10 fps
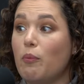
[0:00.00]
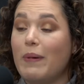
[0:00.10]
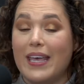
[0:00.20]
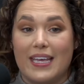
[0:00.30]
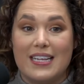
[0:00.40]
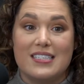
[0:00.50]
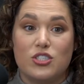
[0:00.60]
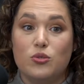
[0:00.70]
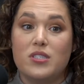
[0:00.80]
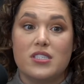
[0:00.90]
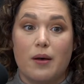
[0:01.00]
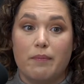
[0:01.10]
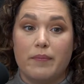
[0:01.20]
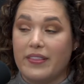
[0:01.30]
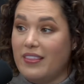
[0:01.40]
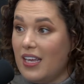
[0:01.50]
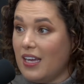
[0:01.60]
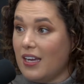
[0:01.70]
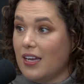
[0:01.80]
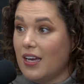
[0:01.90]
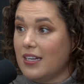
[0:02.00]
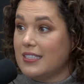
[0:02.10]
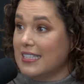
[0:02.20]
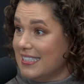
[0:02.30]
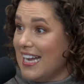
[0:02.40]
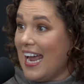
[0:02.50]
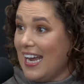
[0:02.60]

bit into something today